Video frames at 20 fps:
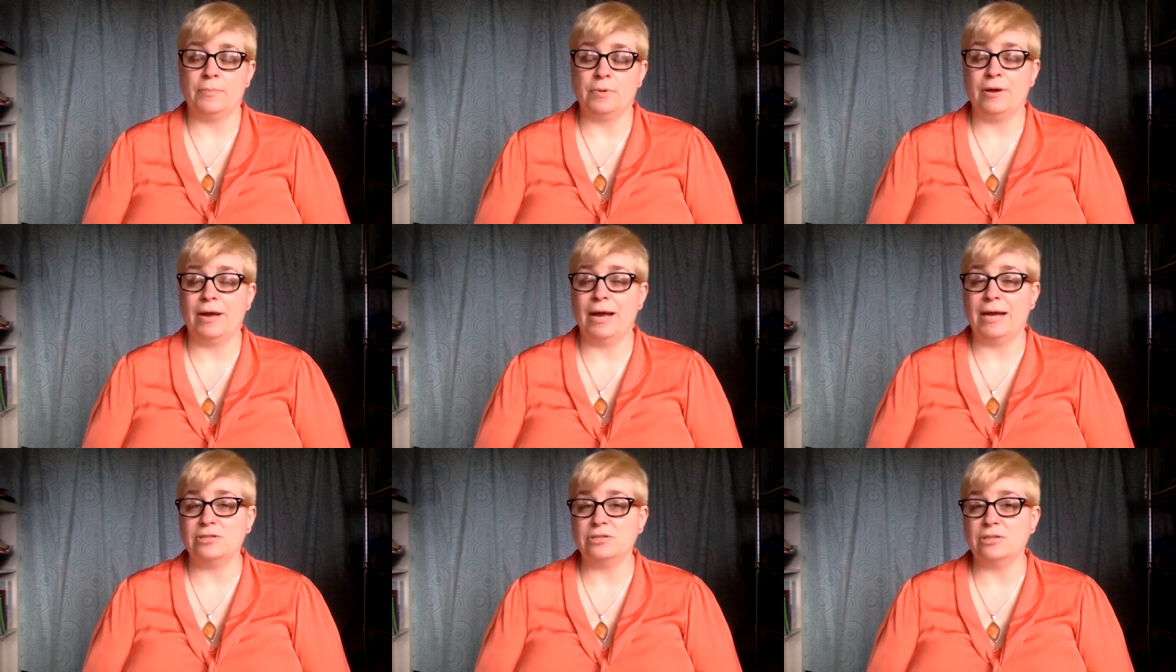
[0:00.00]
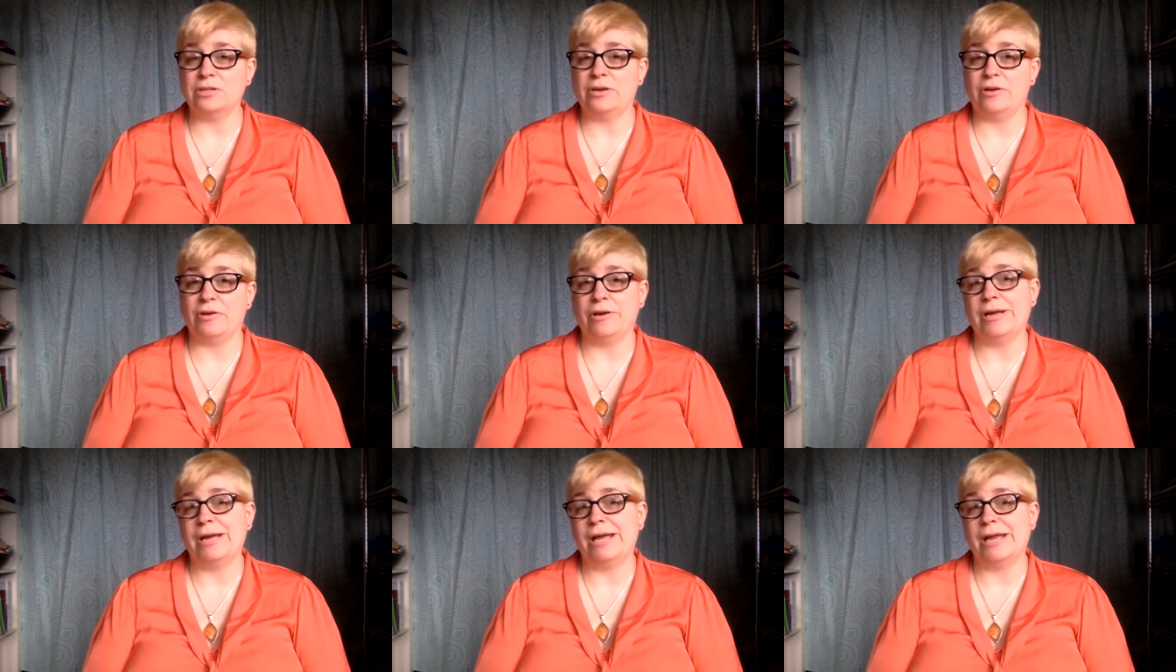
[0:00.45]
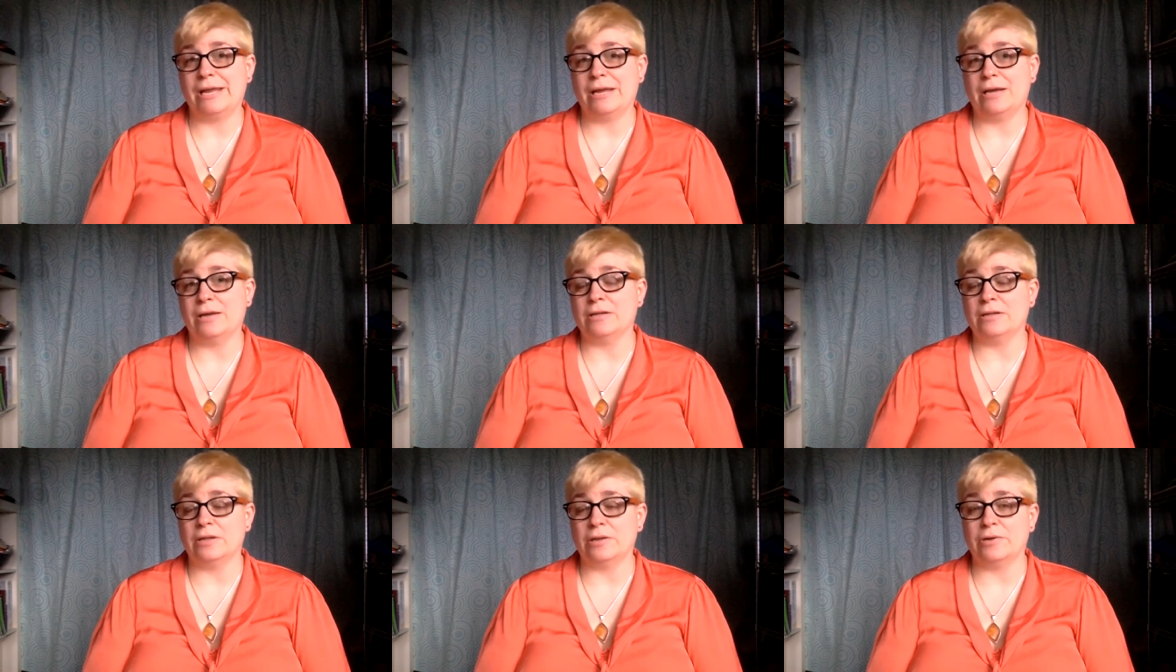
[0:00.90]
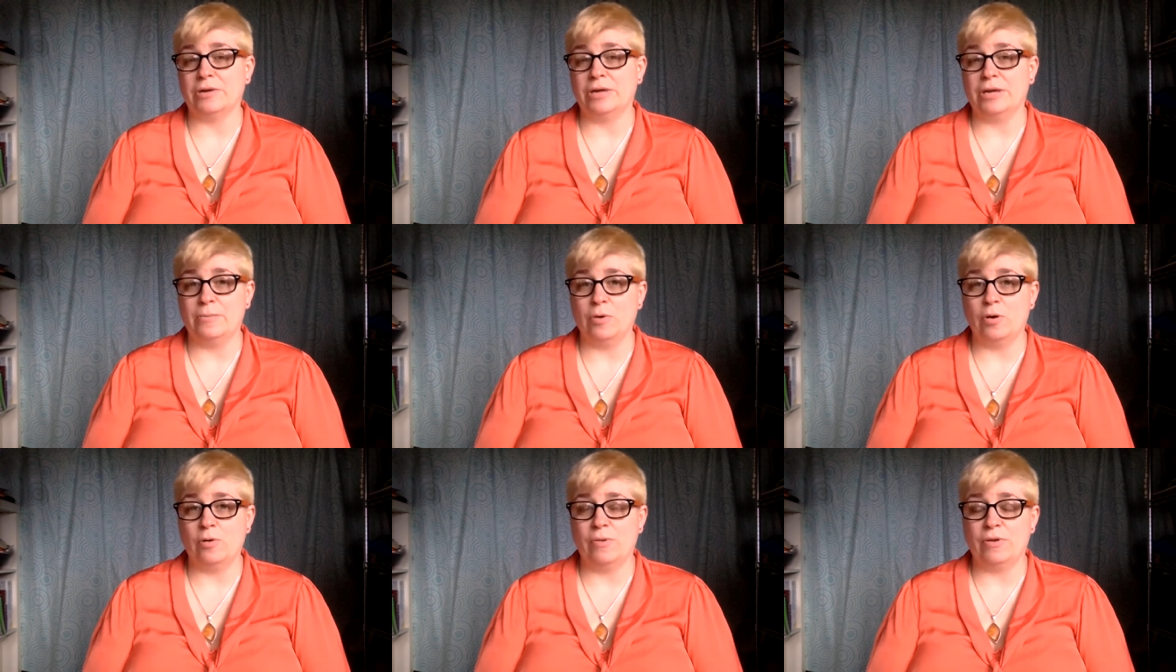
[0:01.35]
you're actually creating a
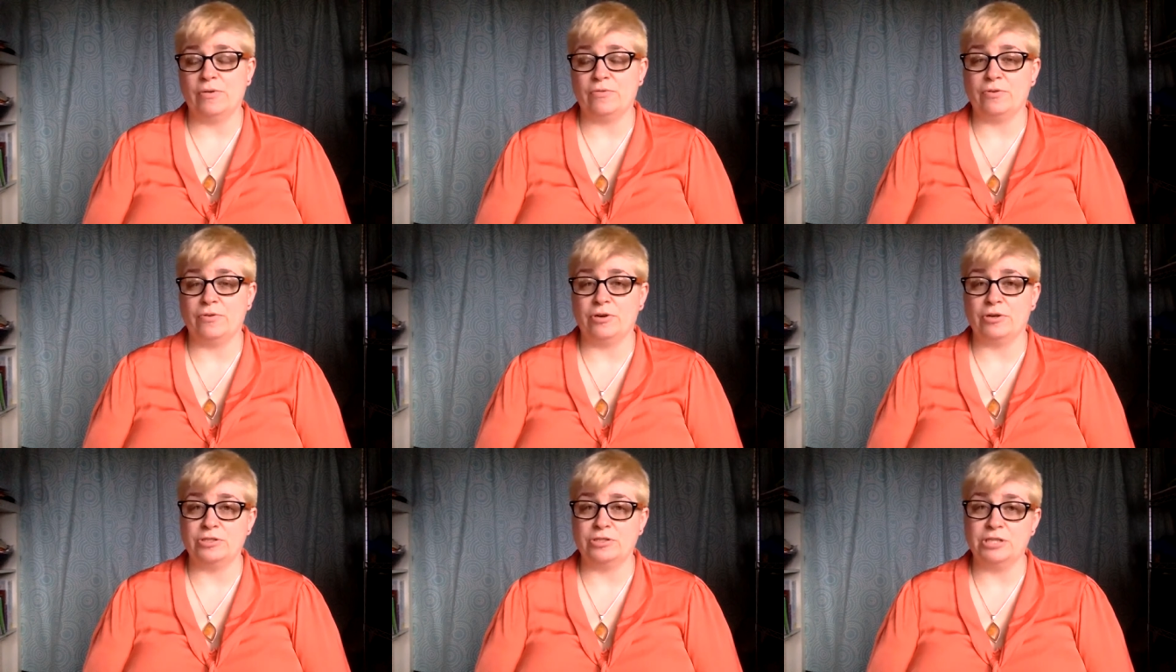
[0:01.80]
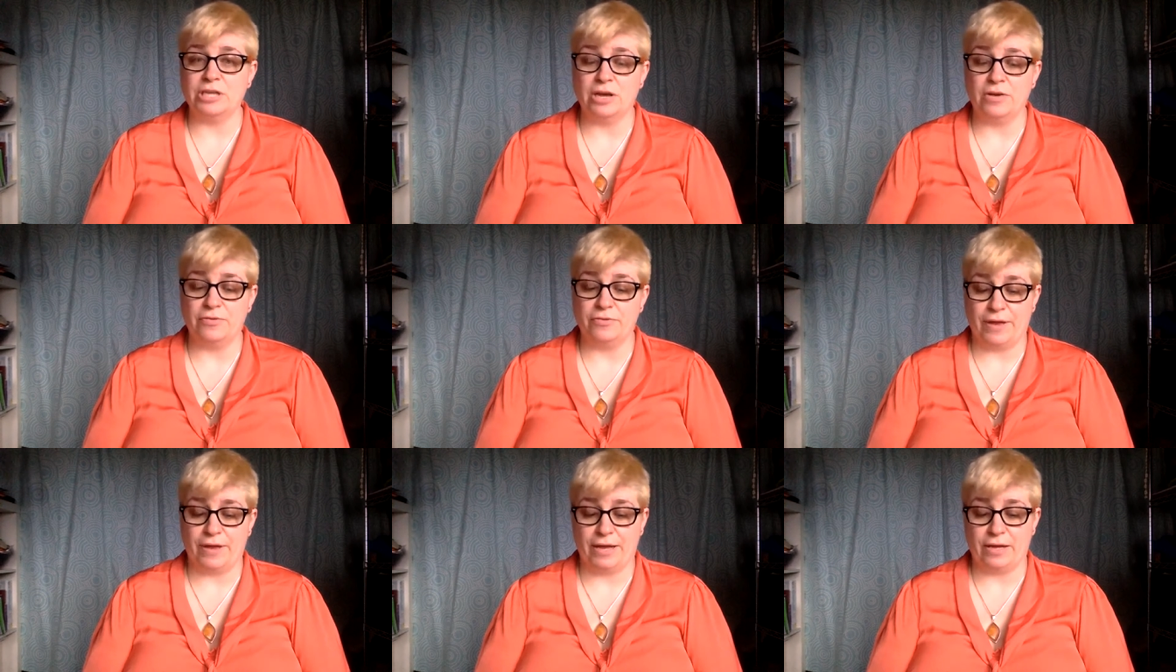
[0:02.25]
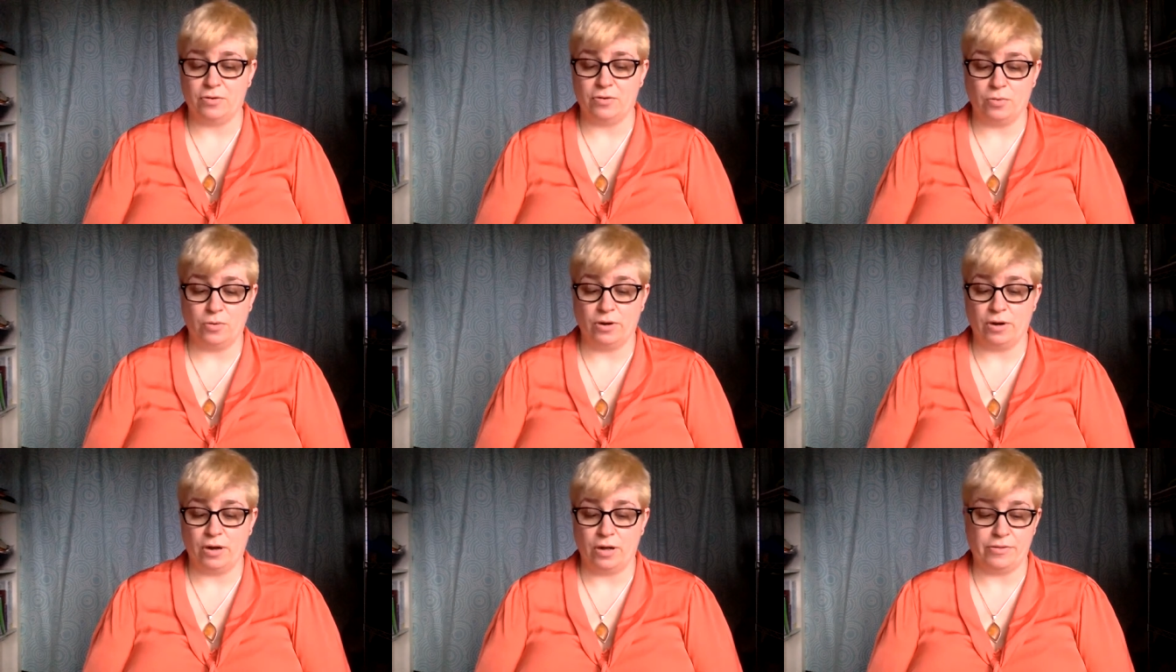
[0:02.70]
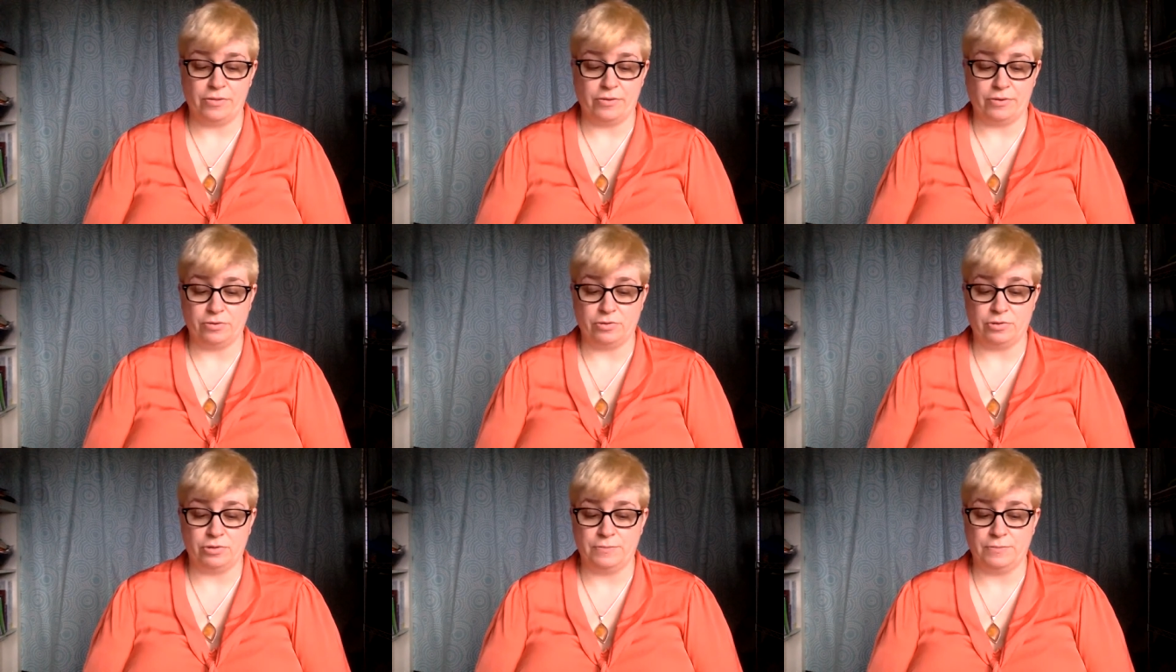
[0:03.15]
learning moment for yourself and or
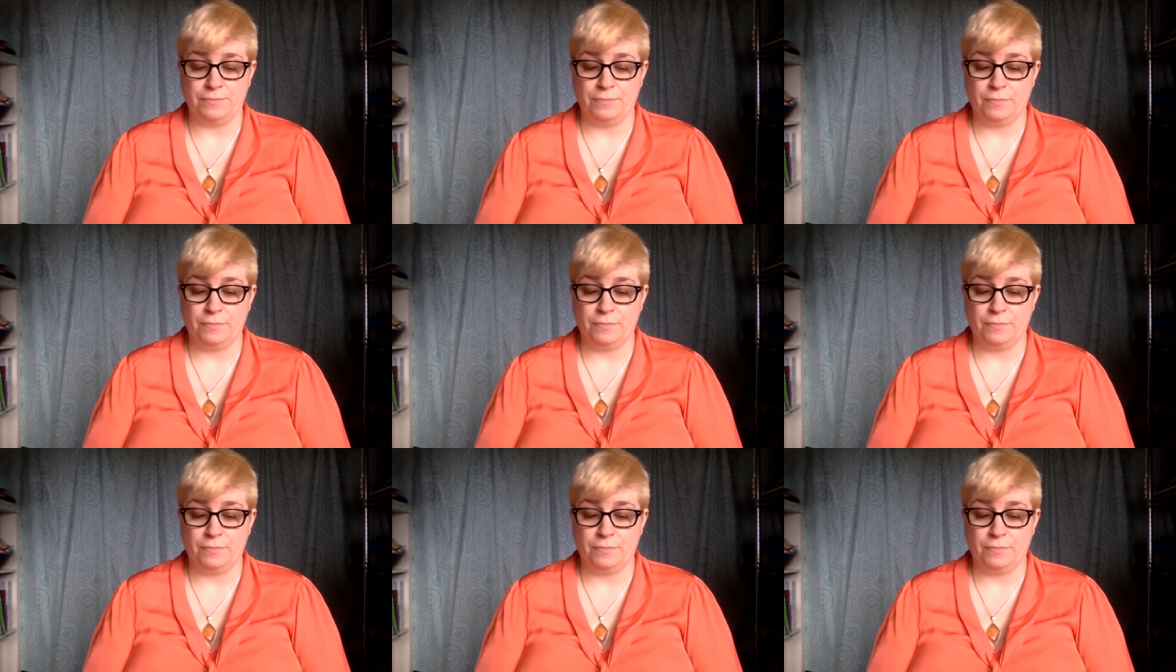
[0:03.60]
others.